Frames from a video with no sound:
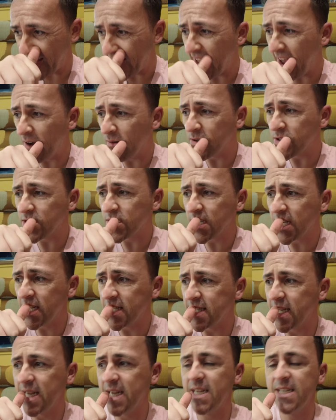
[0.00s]
Yeah, we're just going
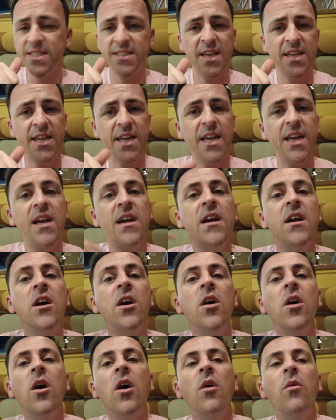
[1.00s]
to take it steady.
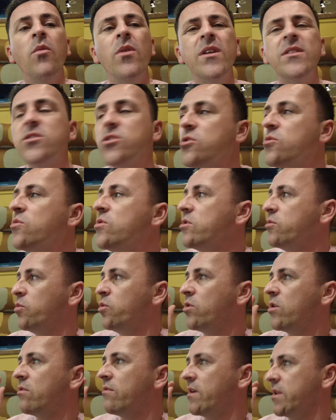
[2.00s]
We do want to
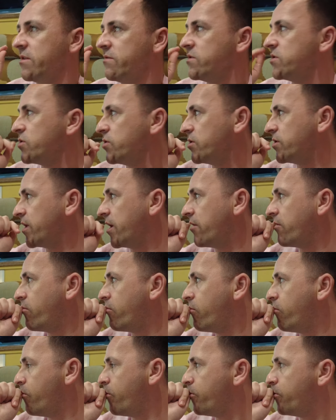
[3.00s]
walk around the resort though.
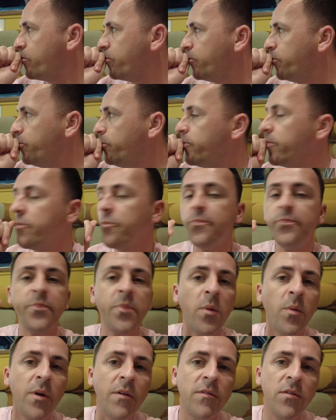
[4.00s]

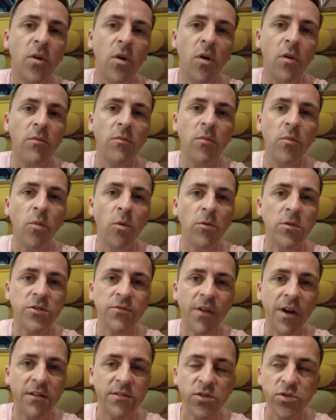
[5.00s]
We've not
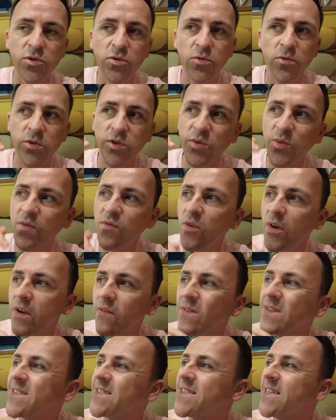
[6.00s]
walked around at all, so we've not
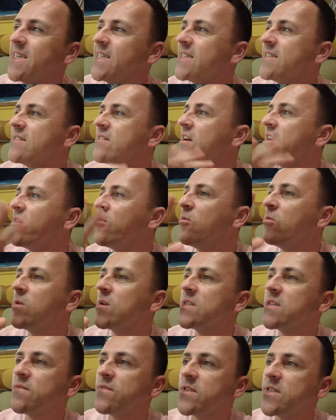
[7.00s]
even seen like all
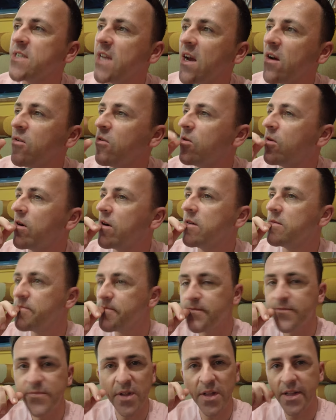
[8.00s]
the different decor
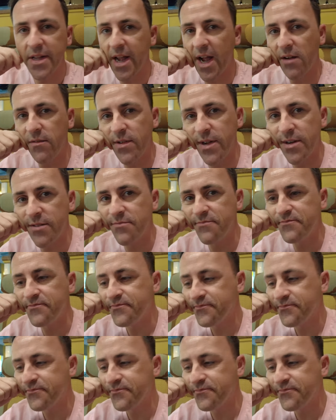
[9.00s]
that you have here.